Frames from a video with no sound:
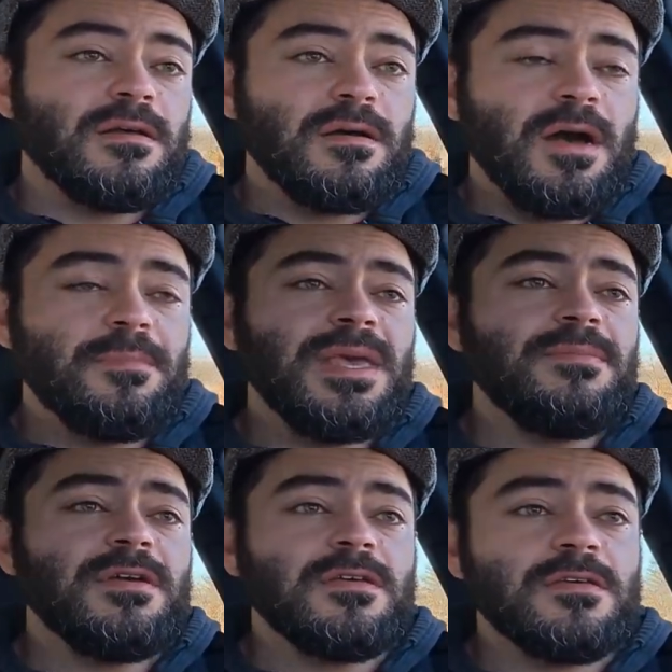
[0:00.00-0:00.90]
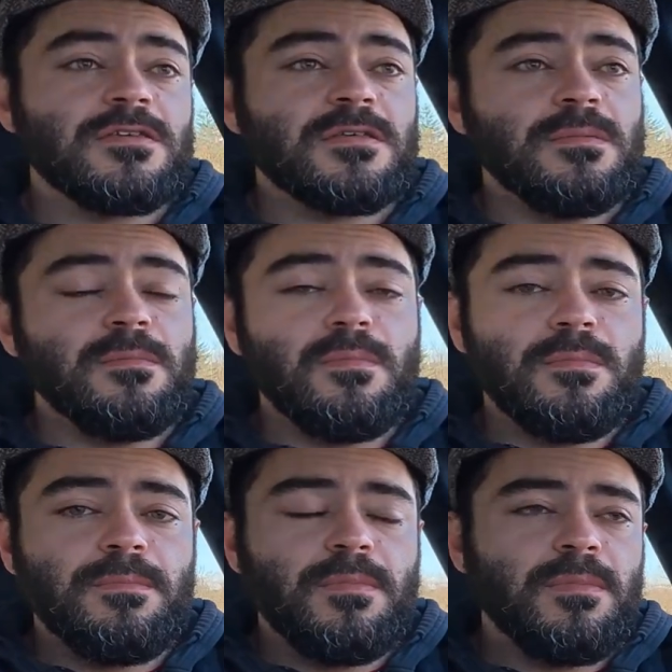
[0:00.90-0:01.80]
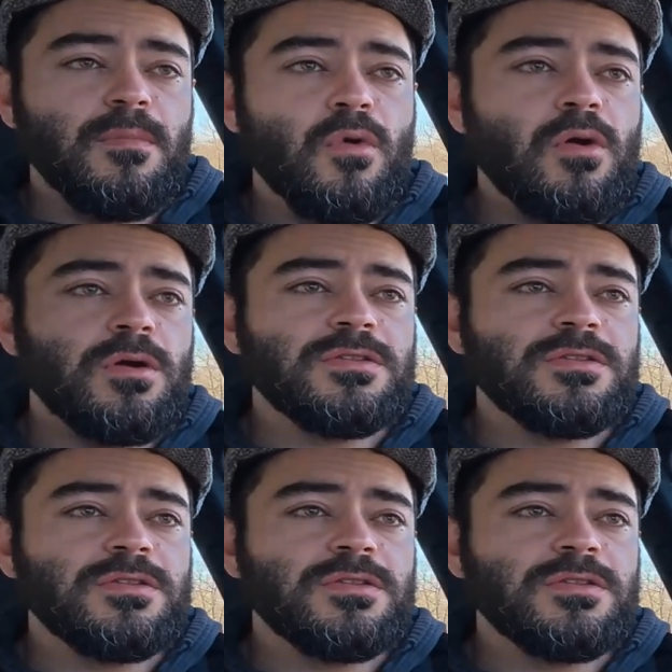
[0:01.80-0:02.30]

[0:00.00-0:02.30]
Khabib is more